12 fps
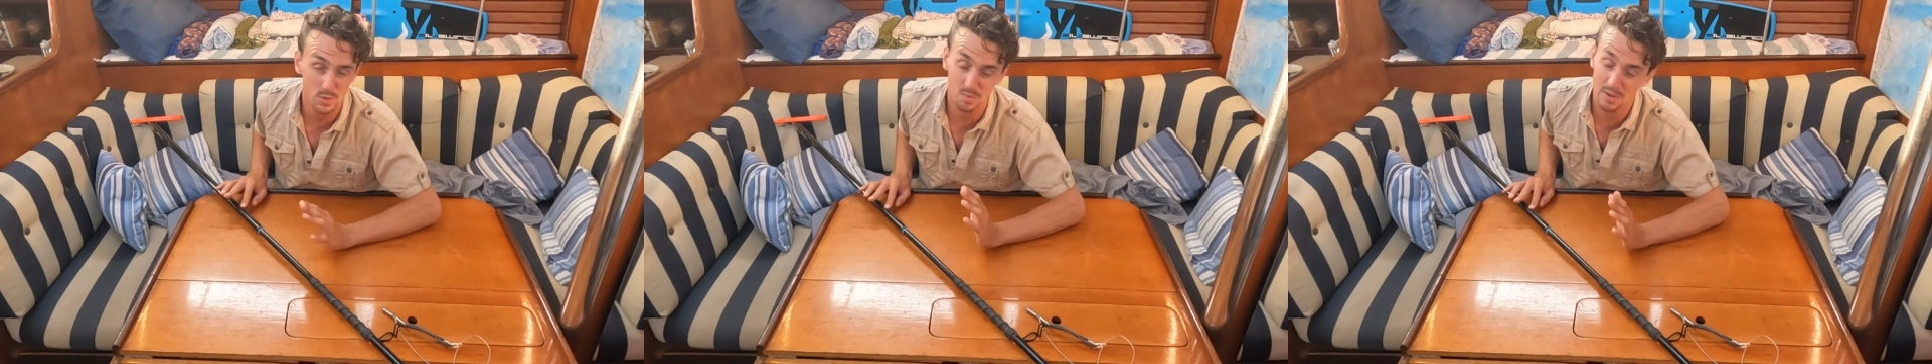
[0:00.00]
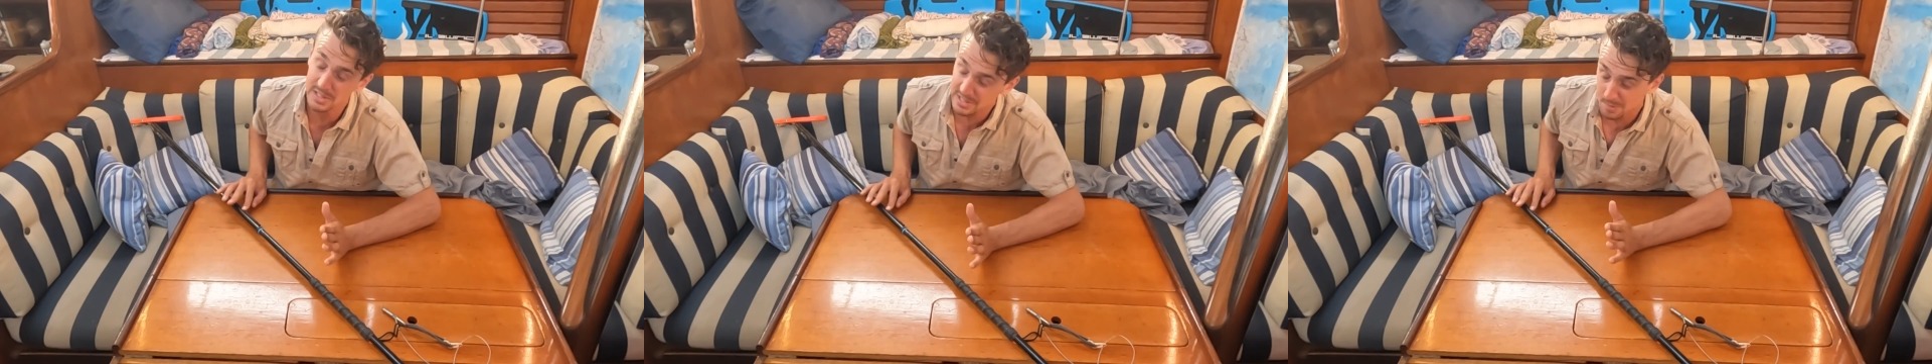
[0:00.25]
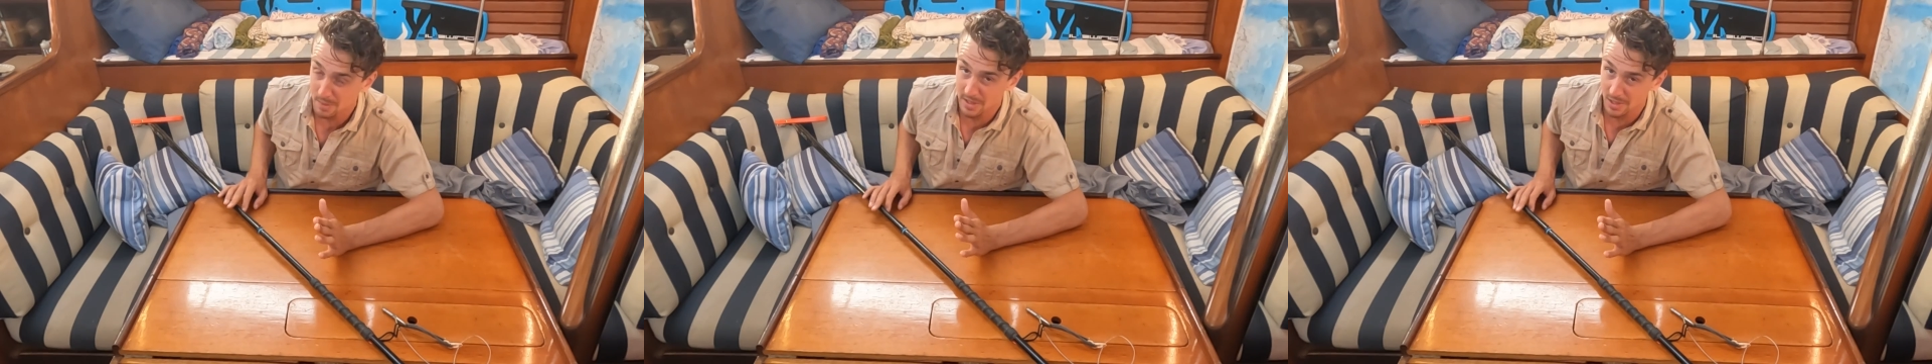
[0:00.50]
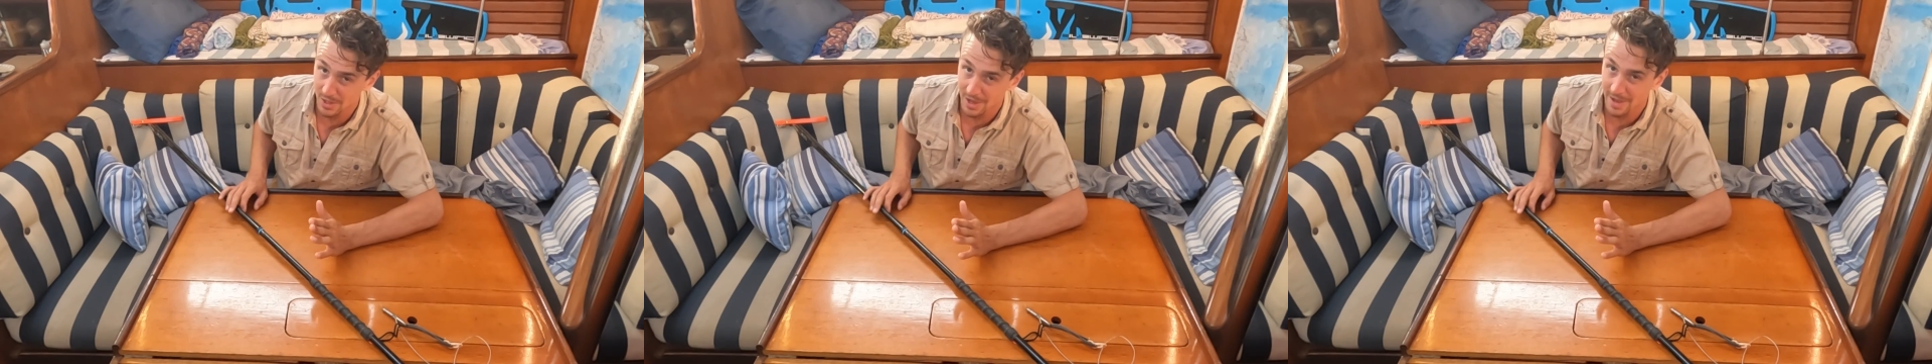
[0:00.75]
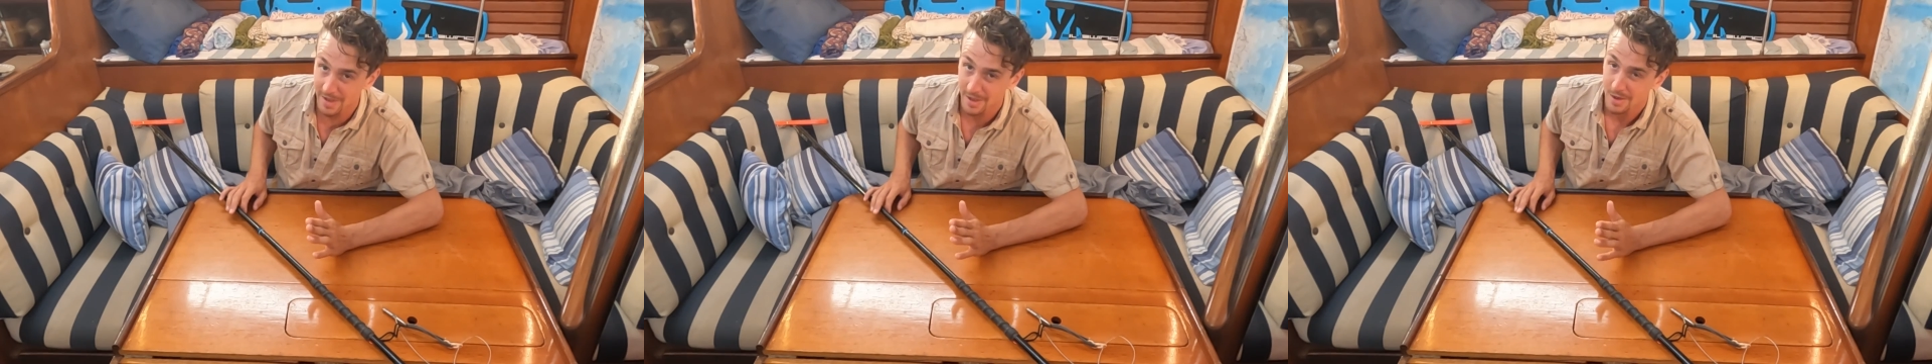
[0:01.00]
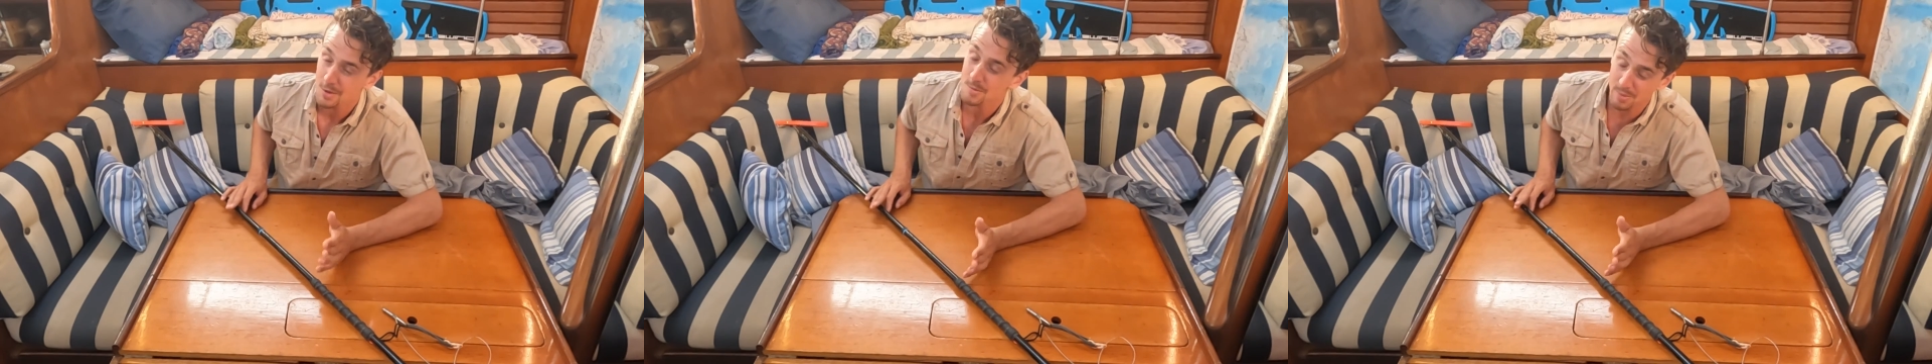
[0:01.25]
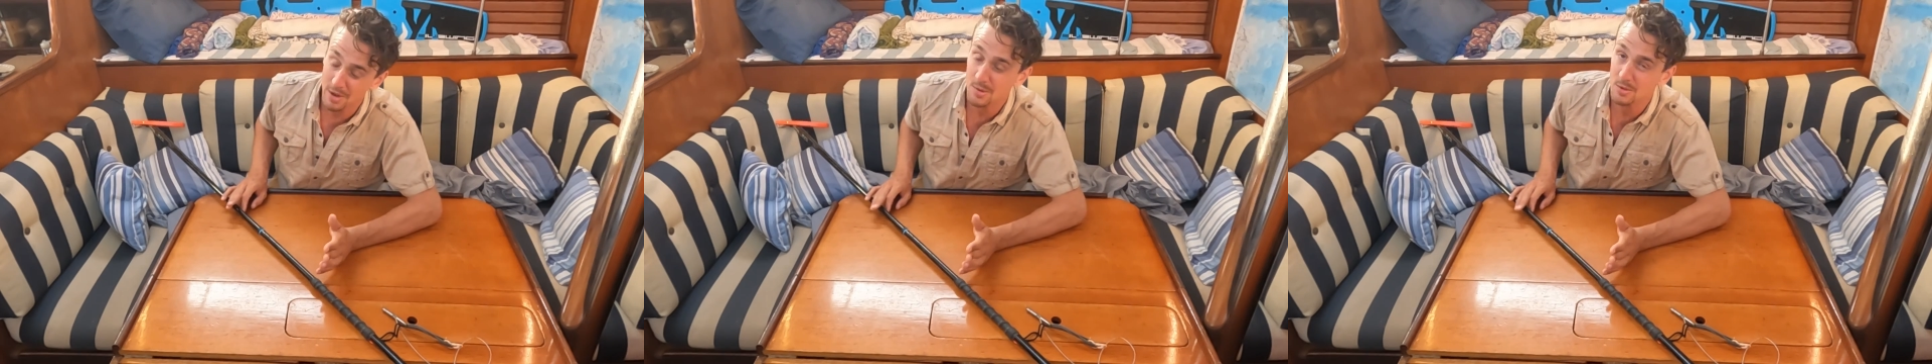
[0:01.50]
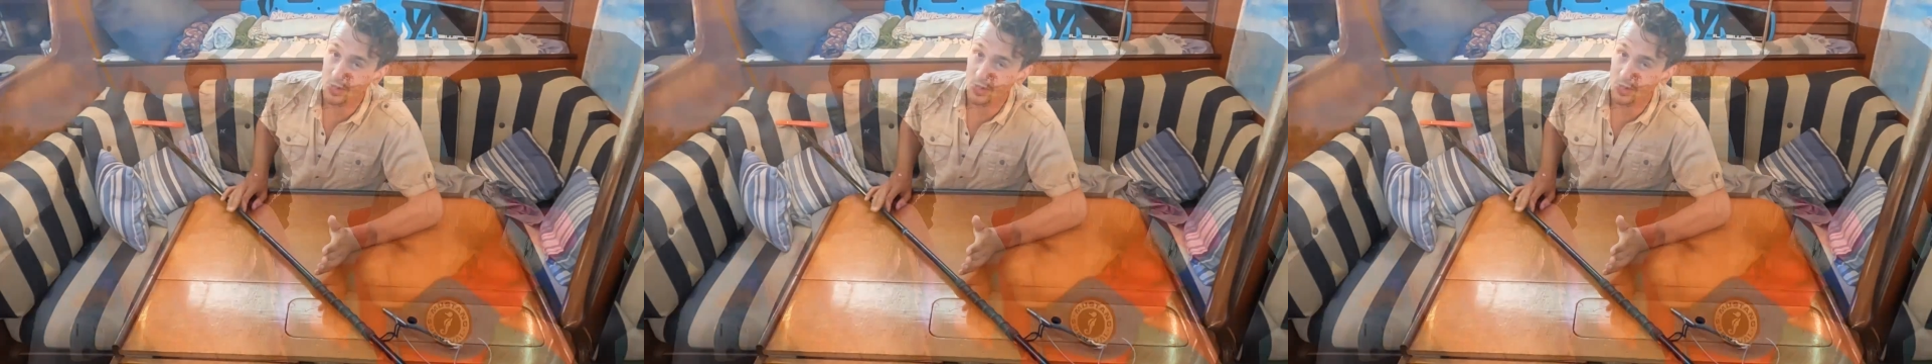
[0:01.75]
which might seem like a lot, but